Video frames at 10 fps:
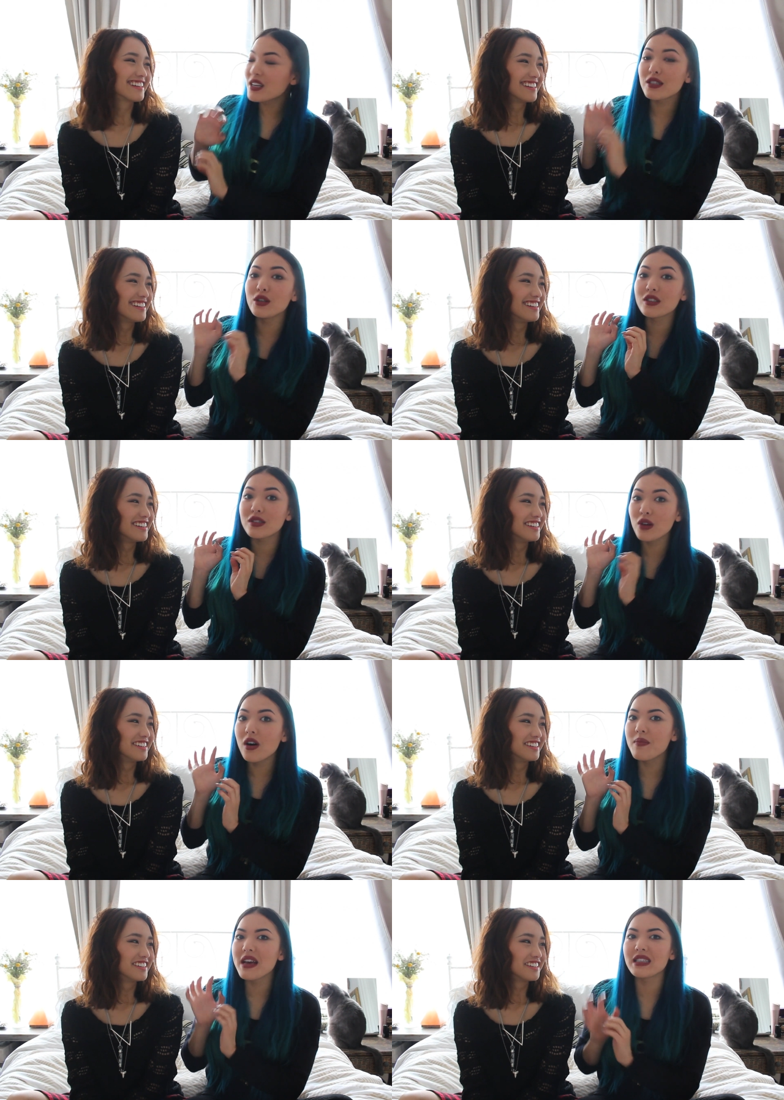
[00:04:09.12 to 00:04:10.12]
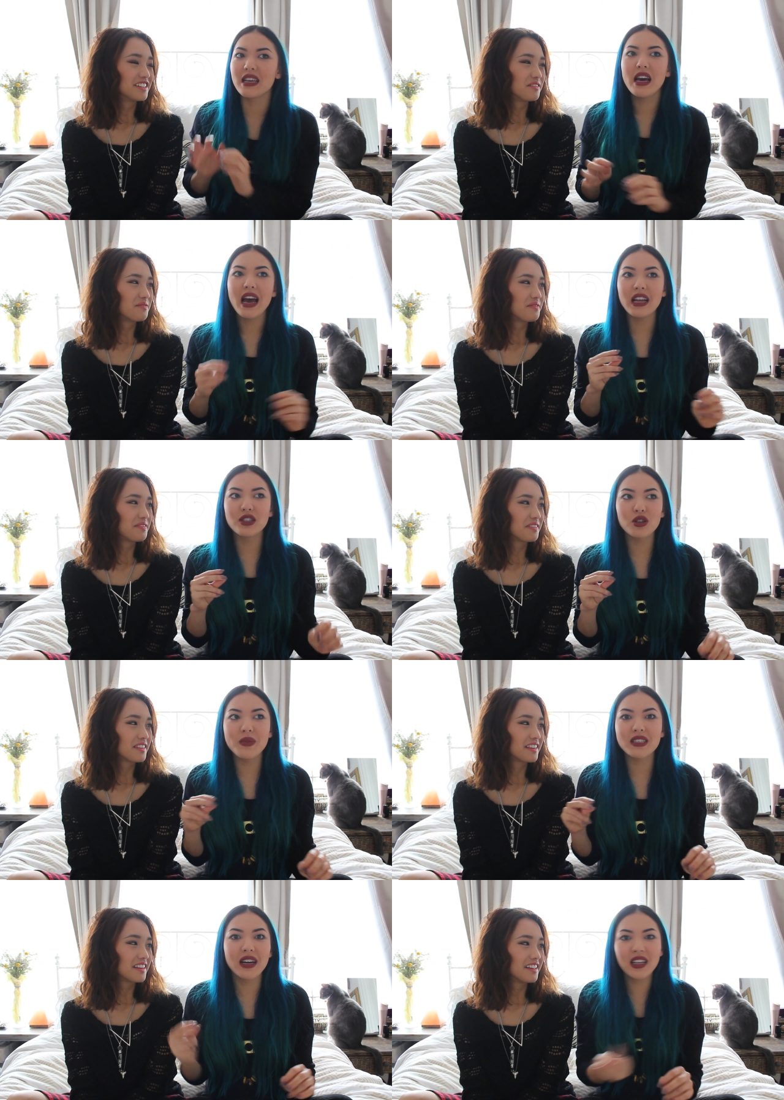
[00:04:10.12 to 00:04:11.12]
Speaker 1: it just looks so amazing. And she'll
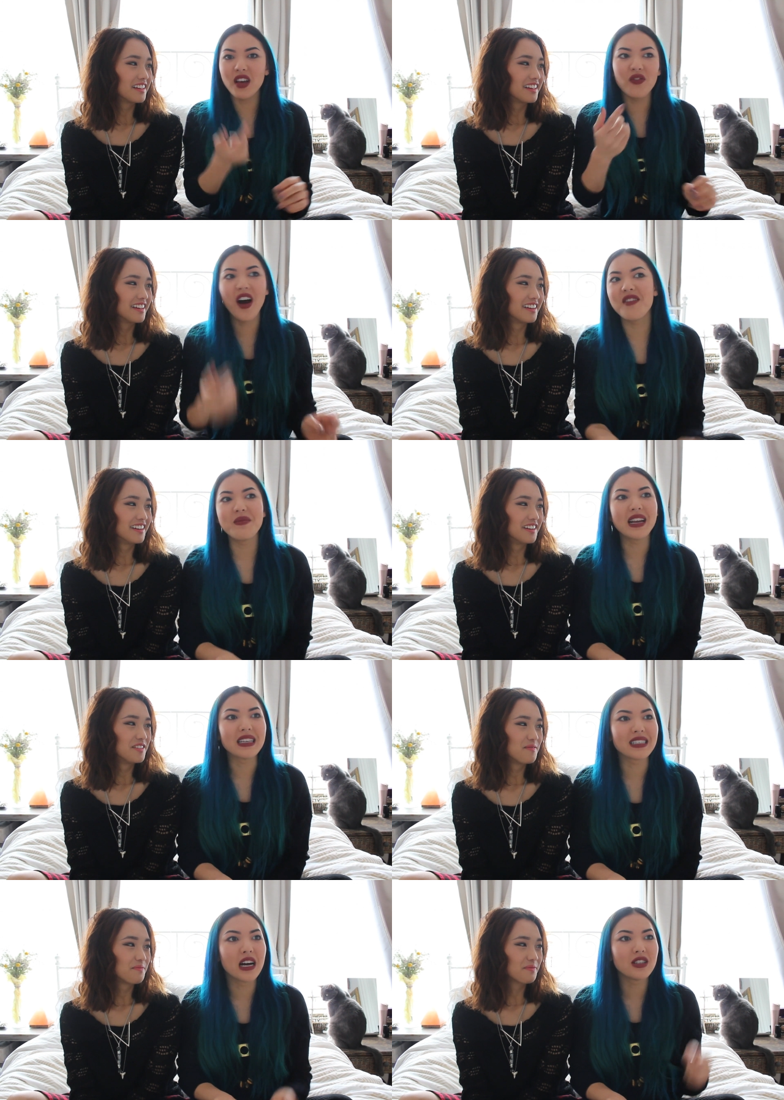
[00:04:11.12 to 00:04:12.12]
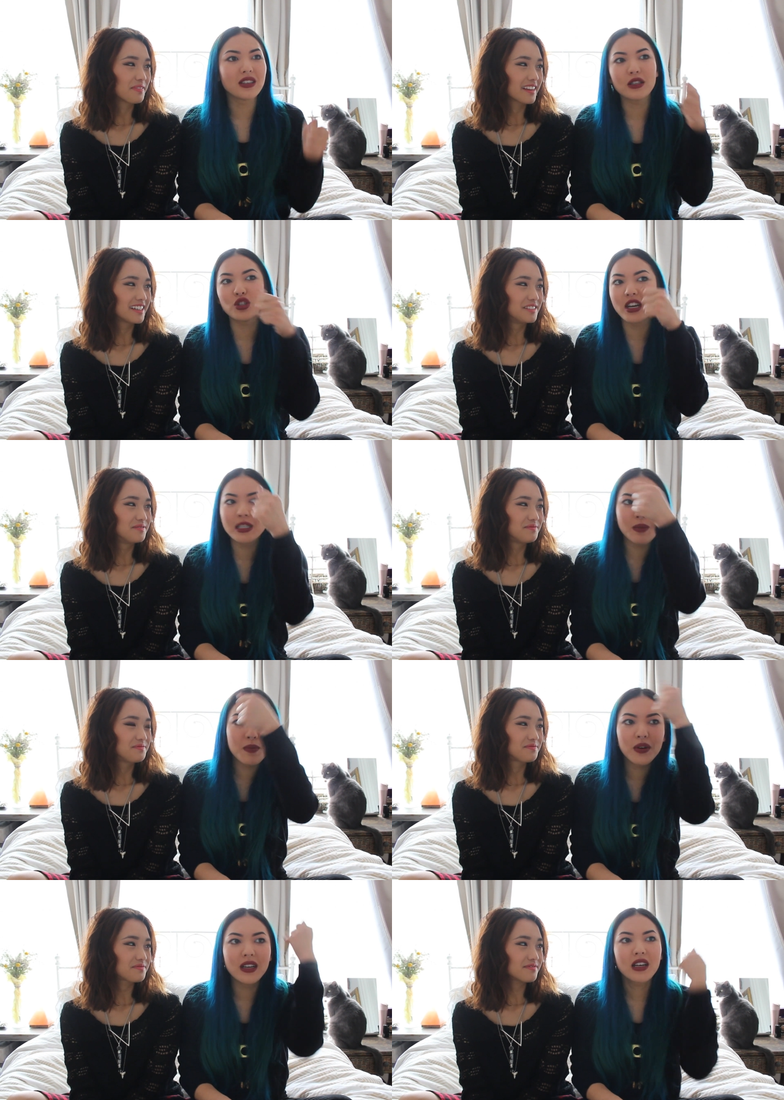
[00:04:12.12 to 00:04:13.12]
be done in like five minutes and I'll just, be
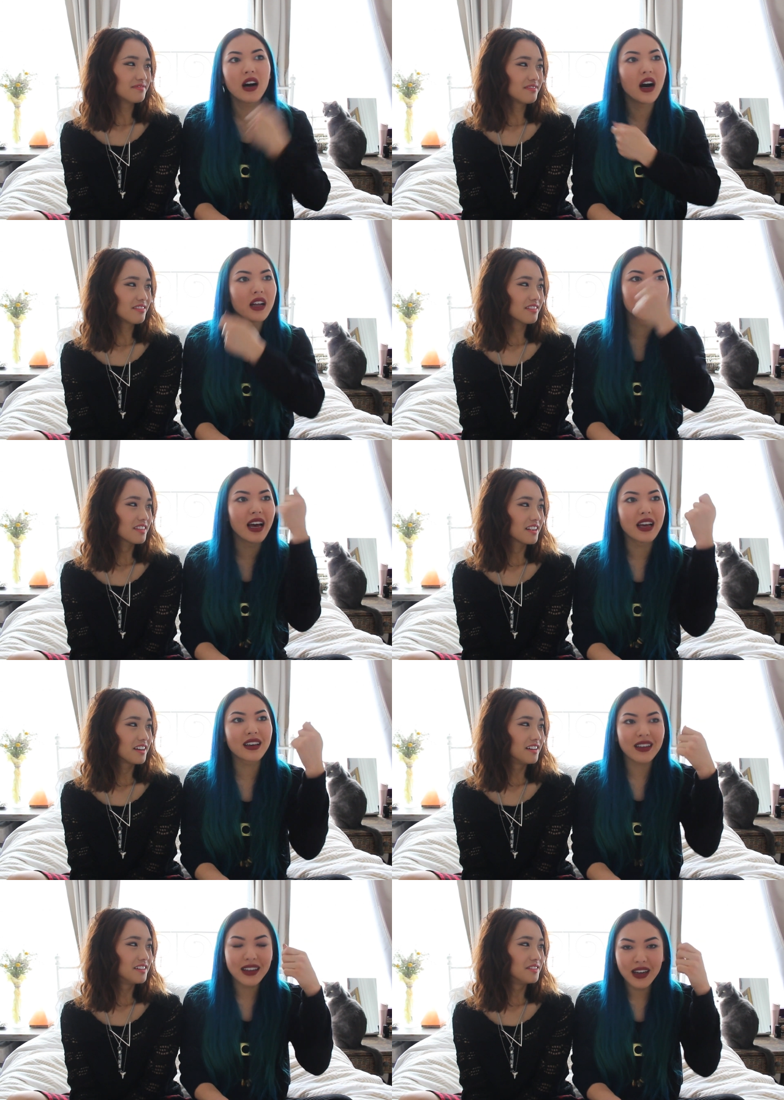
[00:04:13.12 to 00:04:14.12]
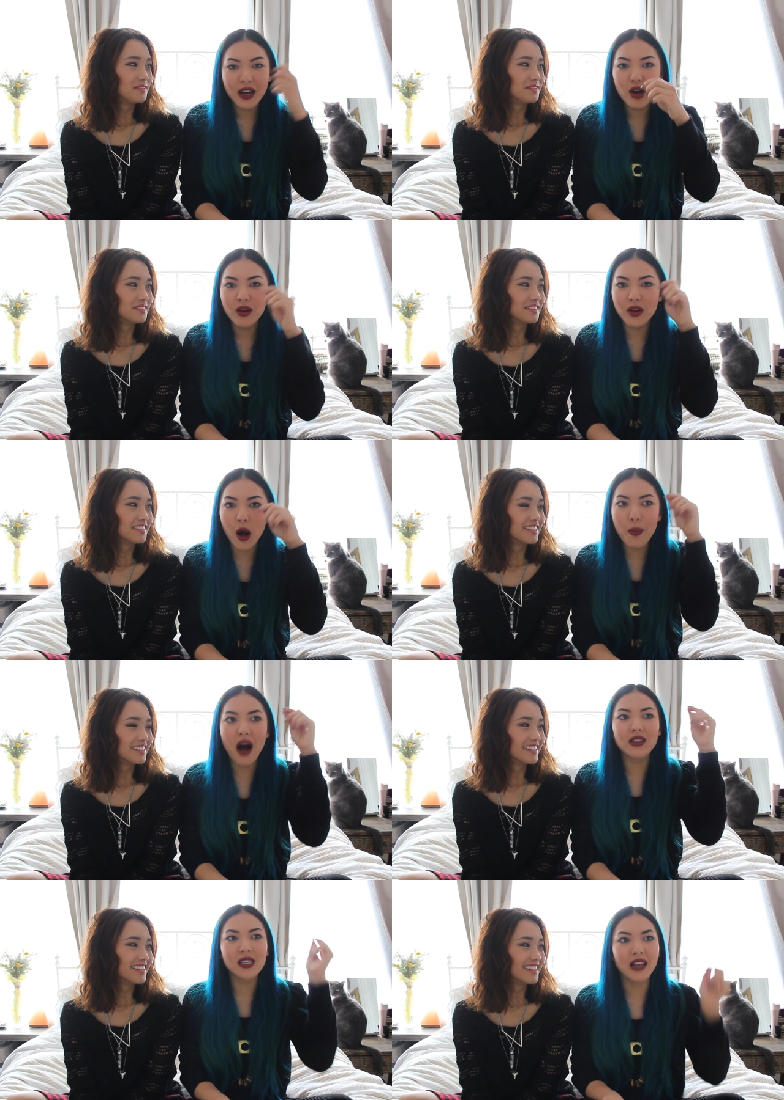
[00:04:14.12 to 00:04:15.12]
putting on like
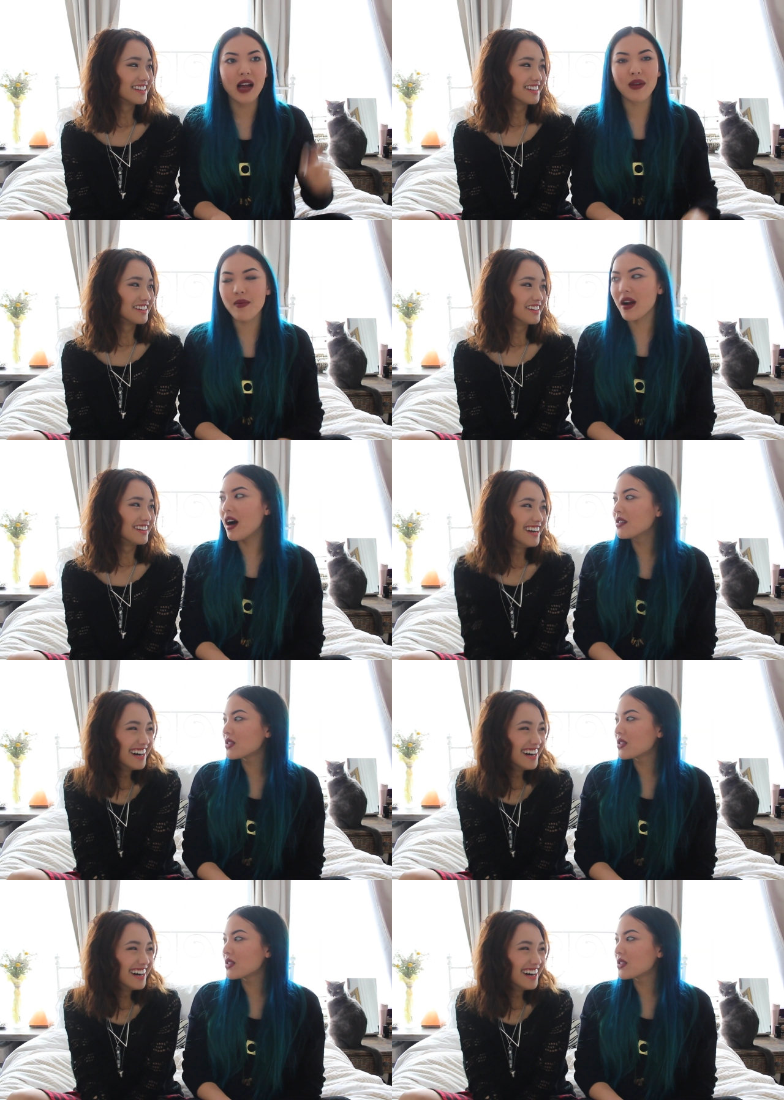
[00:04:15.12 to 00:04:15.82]
about to line my brows.